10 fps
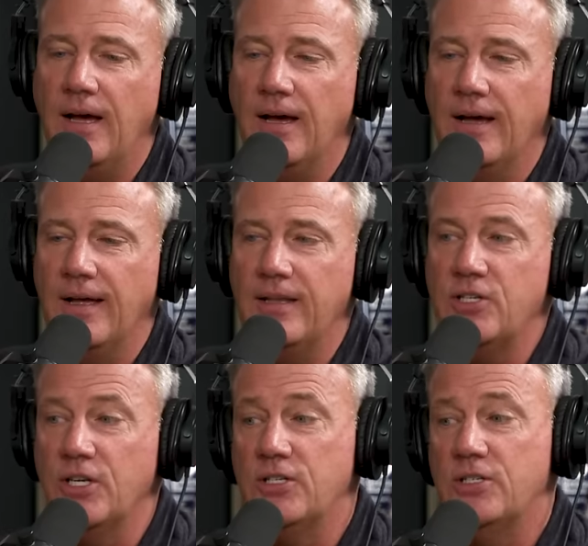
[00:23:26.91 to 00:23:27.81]

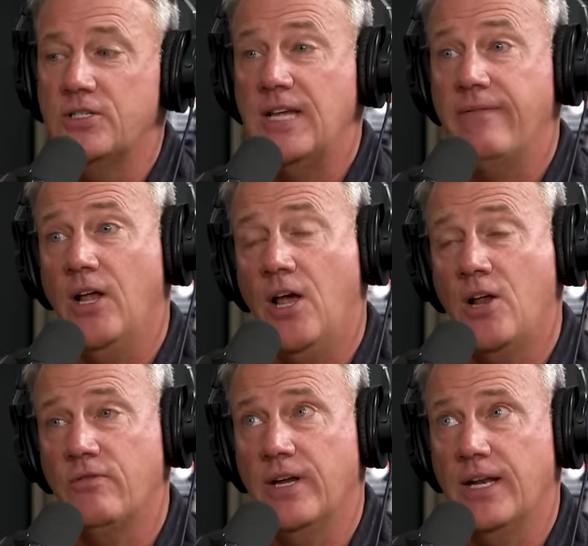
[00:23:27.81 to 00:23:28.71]
to
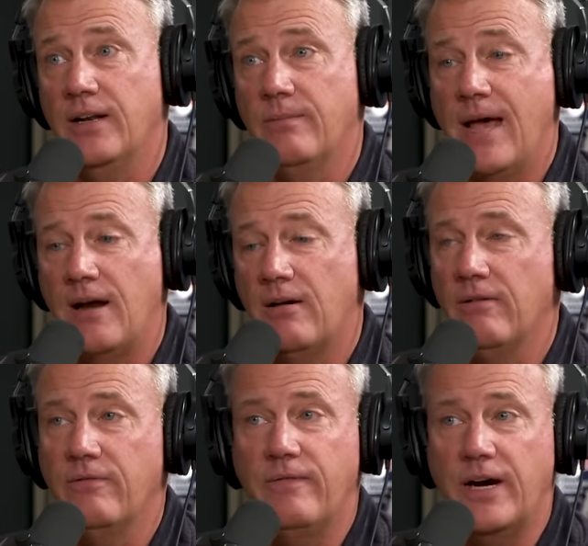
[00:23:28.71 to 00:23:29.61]
700 in a matter
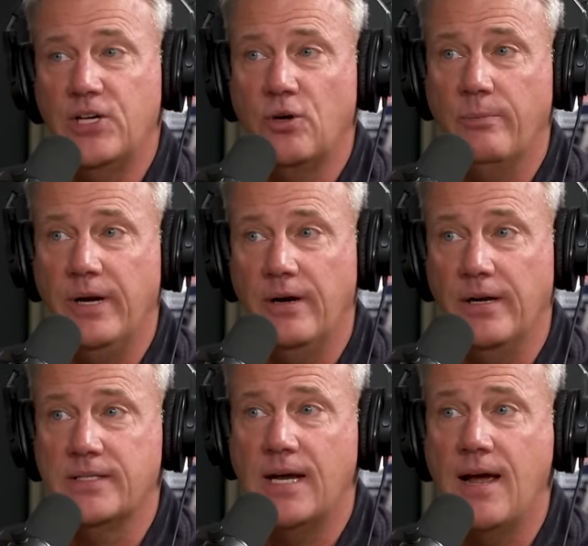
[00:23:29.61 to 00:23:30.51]
of a very short
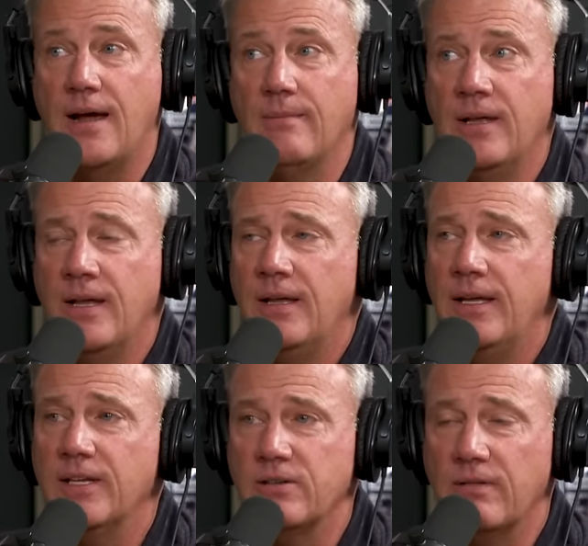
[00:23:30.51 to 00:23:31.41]
period of time
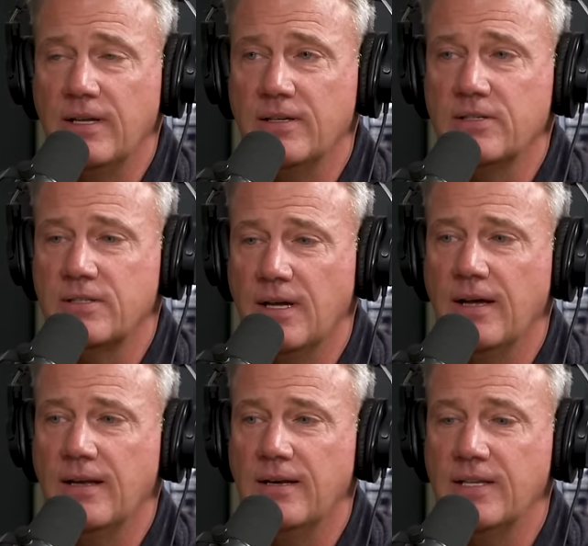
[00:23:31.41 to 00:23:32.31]
is
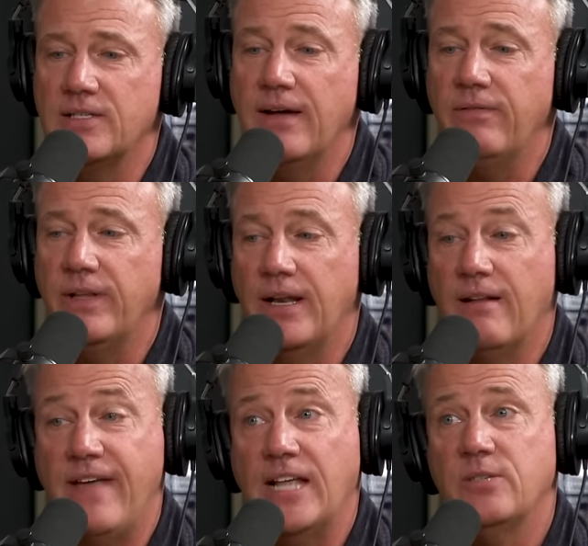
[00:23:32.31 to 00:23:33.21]
definitely
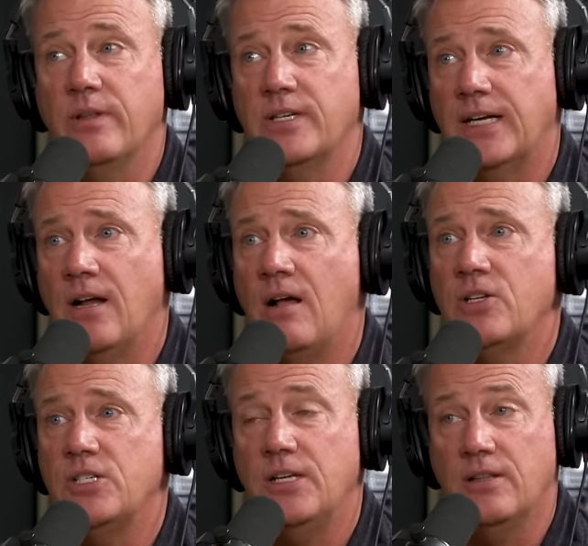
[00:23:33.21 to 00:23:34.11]
an advancement of the
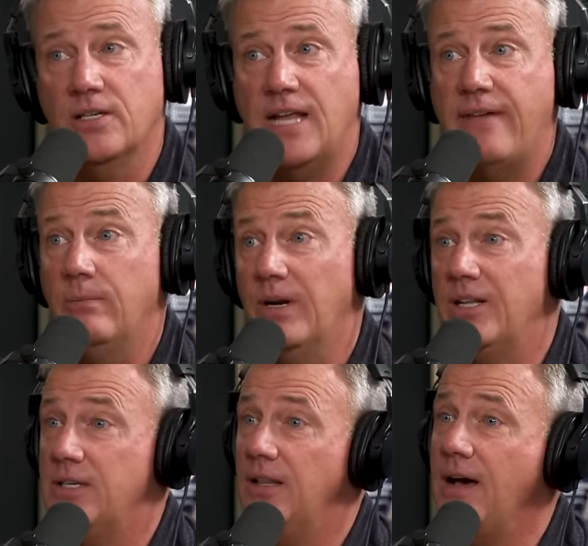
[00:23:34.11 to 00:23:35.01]
technology, the staffing, but
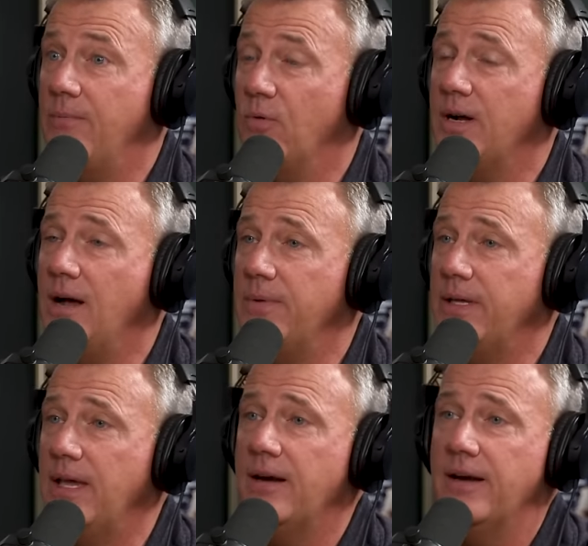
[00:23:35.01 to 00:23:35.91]
it's a lot more
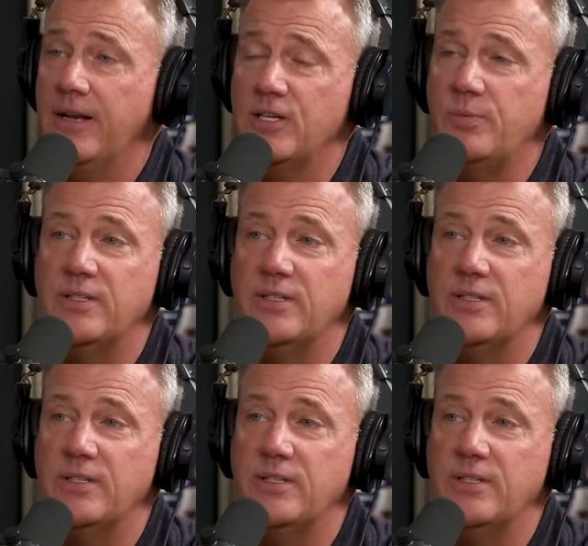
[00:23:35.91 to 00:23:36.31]
complicated and